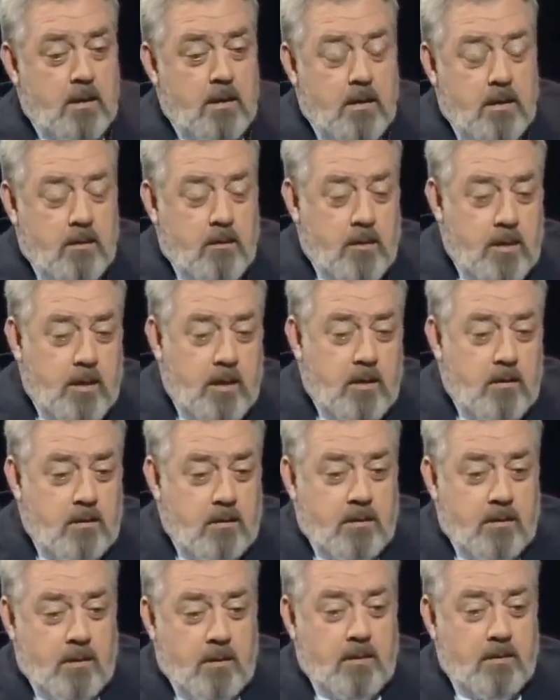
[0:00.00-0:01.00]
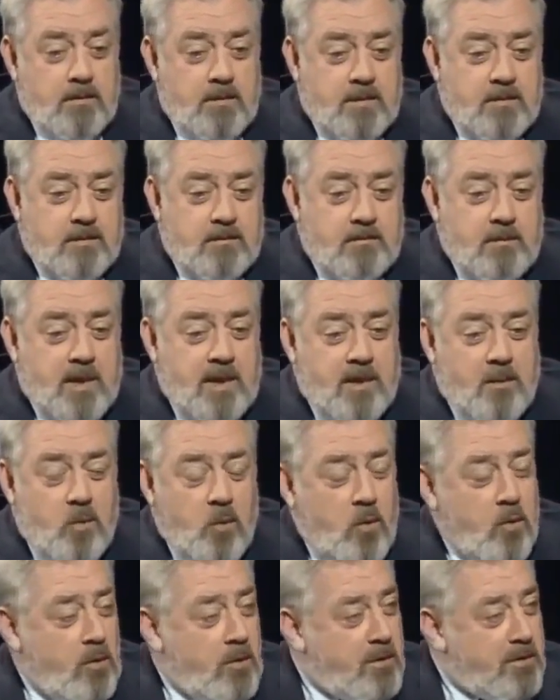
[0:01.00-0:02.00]
there were those many
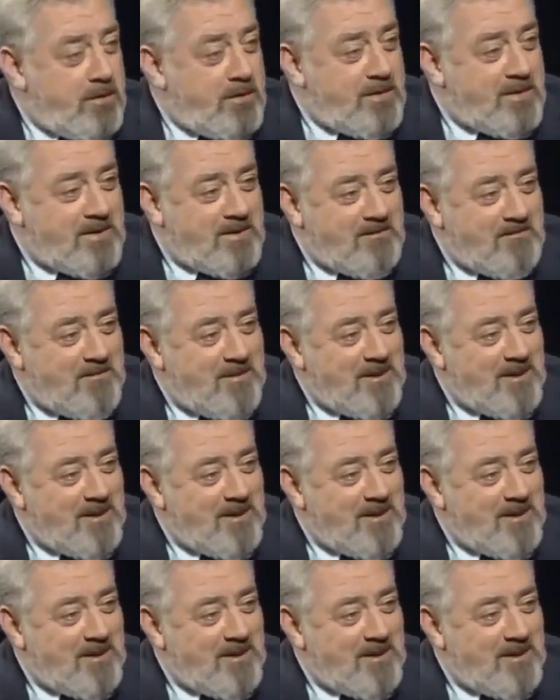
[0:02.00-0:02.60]
words